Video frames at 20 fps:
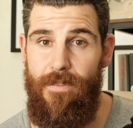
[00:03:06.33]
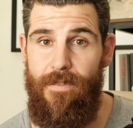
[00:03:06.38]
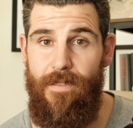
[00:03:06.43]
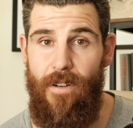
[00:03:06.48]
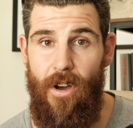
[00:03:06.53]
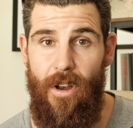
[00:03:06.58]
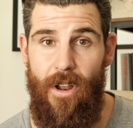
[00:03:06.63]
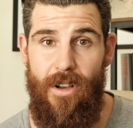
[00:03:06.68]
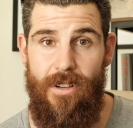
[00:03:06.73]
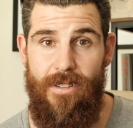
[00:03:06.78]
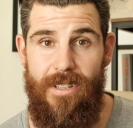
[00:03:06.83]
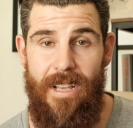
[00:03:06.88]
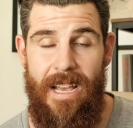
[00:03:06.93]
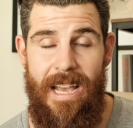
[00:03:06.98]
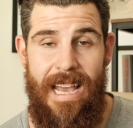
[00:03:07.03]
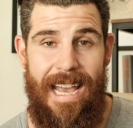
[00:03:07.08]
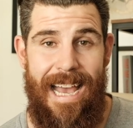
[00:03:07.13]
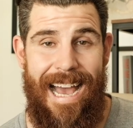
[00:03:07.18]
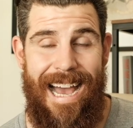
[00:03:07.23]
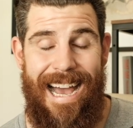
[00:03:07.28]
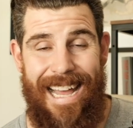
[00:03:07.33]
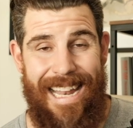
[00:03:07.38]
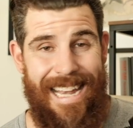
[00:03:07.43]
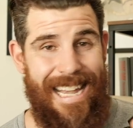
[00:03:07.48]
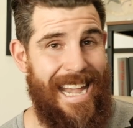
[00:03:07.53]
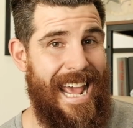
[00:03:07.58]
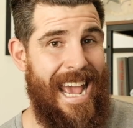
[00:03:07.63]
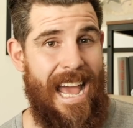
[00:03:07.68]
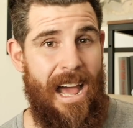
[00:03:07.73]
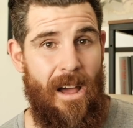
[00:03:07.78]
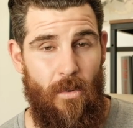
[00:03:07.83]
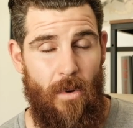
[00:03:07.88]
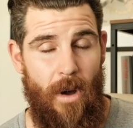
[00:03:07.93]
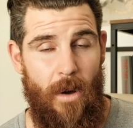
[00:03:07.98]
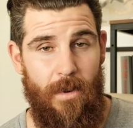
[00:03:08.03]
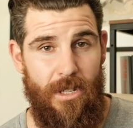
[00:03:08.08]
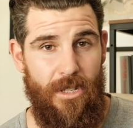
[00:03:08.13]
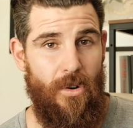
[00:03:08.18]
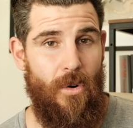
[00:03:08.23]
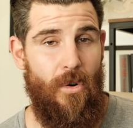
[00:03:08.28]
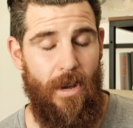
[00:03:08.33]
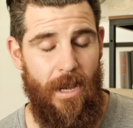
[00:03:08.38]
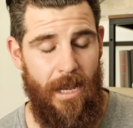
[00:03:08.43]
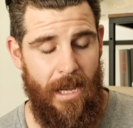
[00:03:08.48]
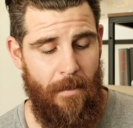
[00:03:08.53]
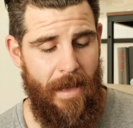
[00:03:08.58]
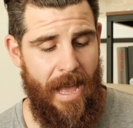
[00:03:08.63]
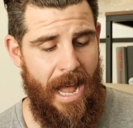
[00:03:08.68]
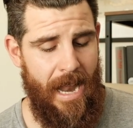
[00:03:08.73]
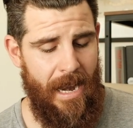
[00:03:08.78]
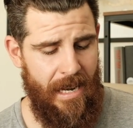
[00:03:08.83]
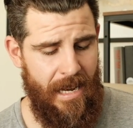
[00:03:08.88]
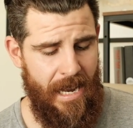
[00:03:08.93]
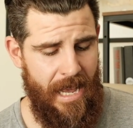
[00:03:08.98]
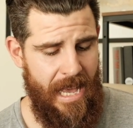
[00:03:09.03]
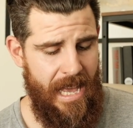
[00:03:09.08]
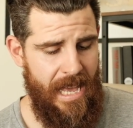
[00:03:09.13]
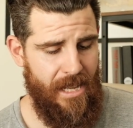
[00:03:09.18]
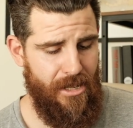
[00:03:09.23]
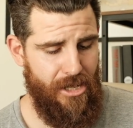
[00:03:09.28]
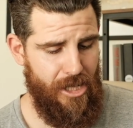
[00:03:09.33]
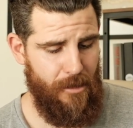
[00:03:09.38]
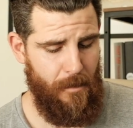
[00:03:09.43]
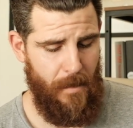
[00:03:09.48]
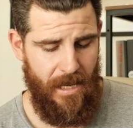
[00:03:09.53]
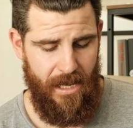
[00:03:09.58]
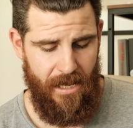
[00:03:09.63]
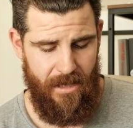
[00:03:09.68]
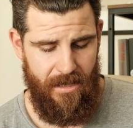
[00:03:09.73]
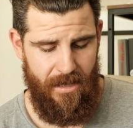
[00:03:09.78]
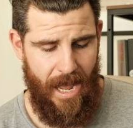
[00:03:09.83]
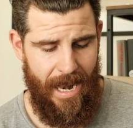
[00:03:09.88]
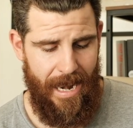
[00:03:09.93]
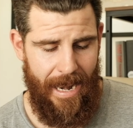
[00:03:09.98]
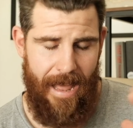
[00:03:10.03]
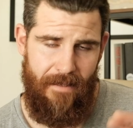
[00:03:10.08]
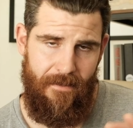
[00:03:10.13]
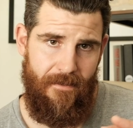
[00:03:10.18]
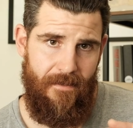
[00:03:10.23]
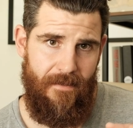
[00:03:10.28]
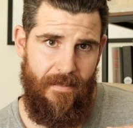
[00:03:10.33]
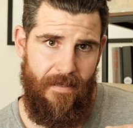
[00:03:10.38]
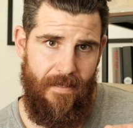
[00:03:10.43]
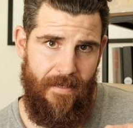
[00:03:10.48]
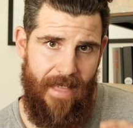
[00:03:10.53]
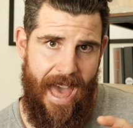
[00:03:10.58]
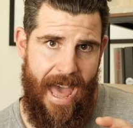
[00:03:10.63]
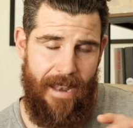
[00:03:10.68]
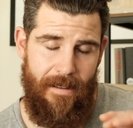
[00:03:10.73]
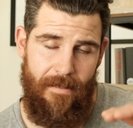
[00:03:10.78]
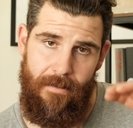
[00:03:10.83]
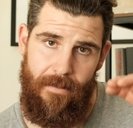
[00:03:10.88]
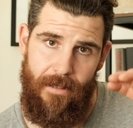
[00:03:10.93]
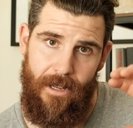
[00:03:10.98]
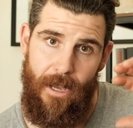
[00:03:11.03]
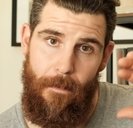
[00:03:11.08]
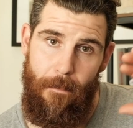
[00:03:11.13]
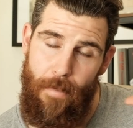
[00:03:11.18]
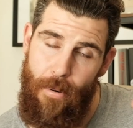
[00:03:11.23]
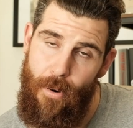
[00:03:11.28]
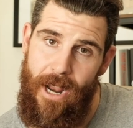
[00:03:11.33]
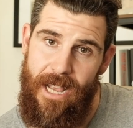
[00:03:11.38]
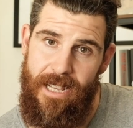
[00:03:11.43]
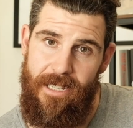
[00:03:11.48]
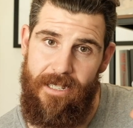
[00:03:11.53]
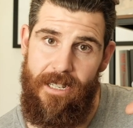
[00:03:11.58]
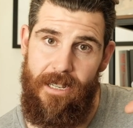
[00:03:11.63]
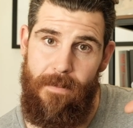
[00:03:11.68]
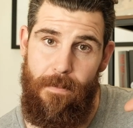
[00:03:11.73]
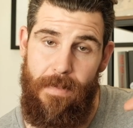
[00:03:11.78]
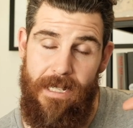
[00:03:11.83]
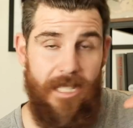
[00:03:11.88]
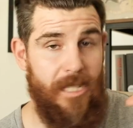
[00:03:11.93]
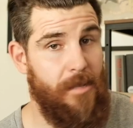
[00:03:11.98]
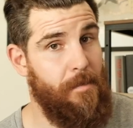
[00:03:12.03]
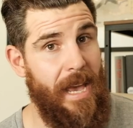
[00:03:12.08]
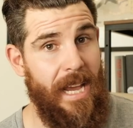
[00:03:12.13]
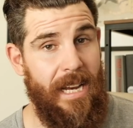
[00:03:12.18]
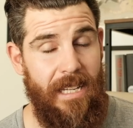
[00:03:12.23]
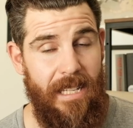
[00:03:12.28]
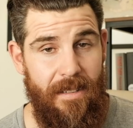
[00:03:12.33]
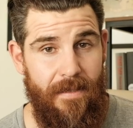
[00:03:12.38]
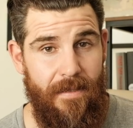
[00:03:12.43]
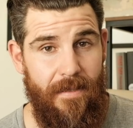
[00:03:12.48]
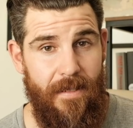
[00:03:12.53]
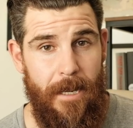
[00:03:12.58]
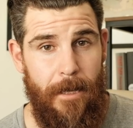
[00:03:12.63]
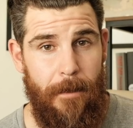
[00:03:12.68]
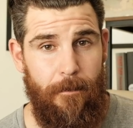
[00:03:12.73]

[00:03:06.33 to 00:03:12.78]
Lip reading: photos now while we're talking about it, just because I love that compressed perspective.